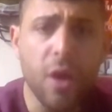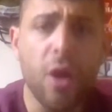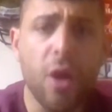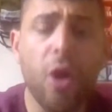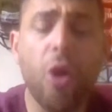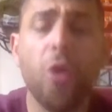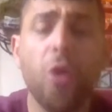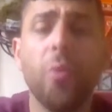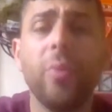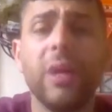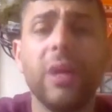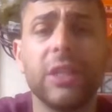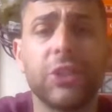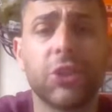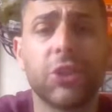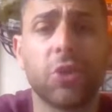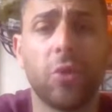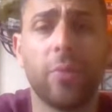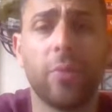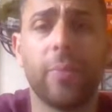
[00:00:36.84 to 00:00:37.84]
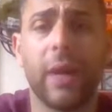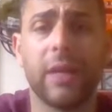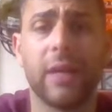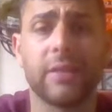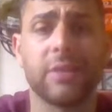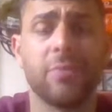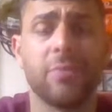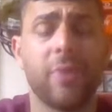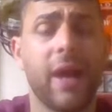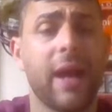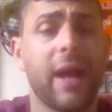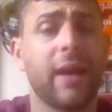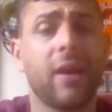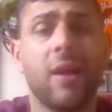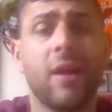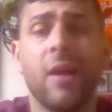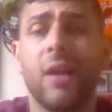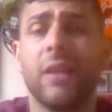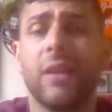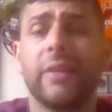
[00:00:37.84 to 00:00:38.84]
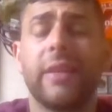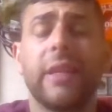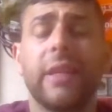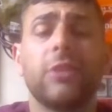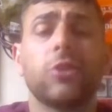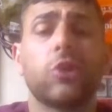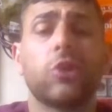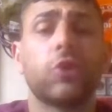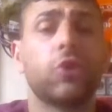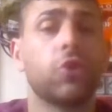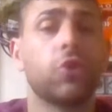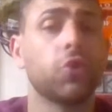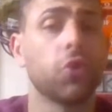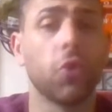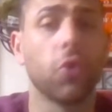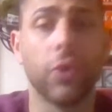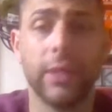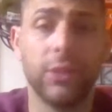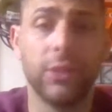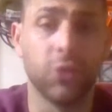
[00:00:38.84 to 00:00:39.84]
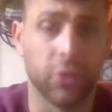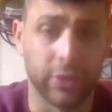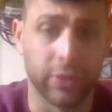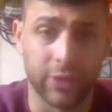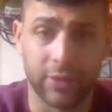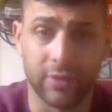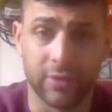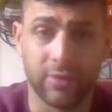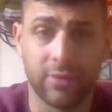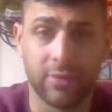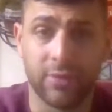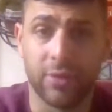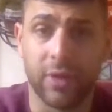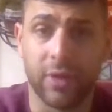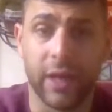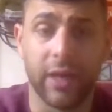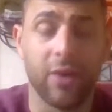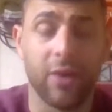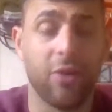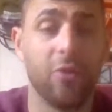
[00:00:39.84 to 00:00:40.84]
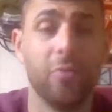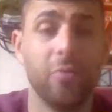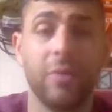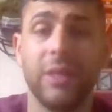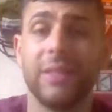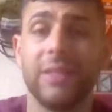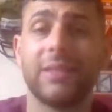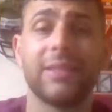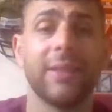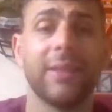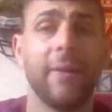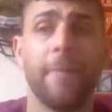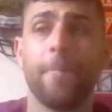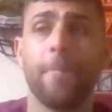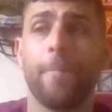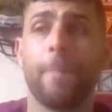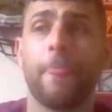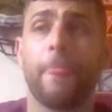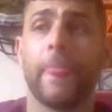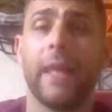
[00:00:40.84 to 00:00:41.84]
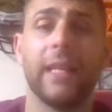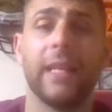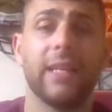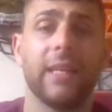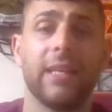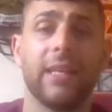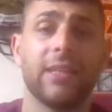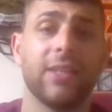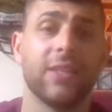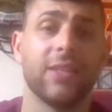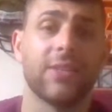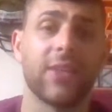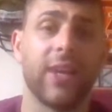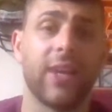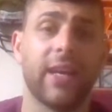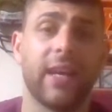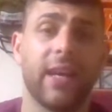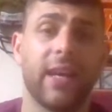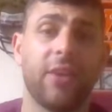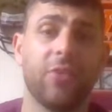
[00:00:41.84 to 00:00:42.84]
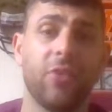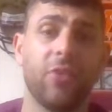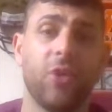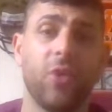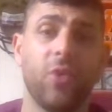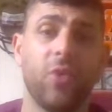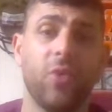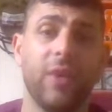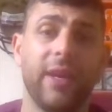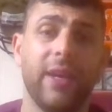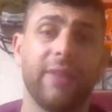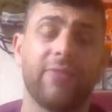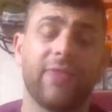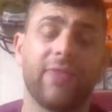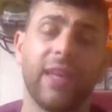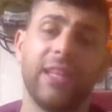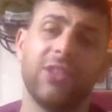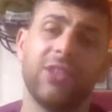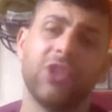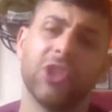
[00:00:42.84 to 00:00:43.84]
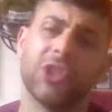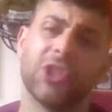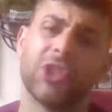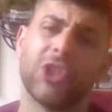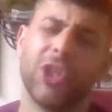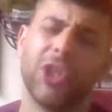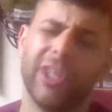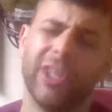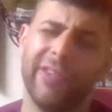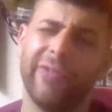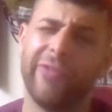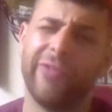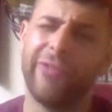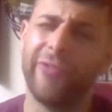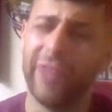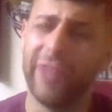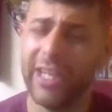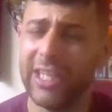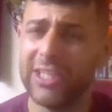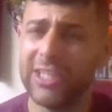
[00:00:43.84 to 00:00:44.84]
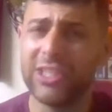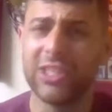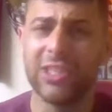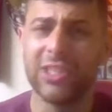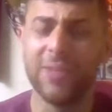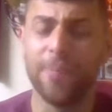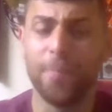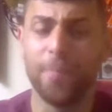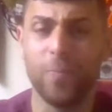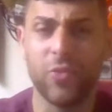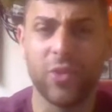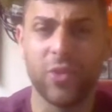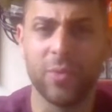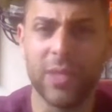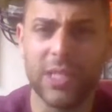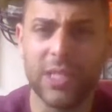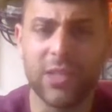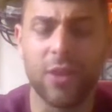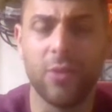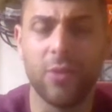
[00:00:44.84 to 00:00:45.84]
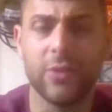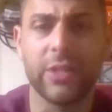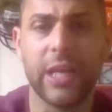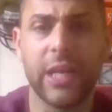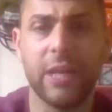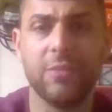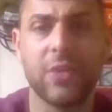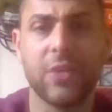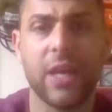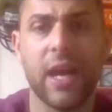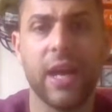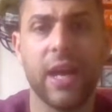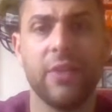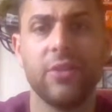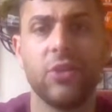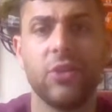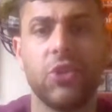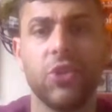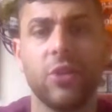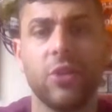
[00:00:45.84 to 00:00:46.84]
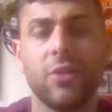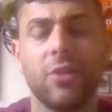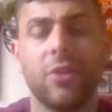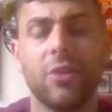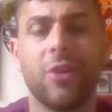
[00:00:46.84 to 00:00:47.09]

Ole Miss showing bouncing back. They destroyed Georgia. Okay, Ole Miss, it's like, I don't know if they just couldn't finish some of these close games they had this year.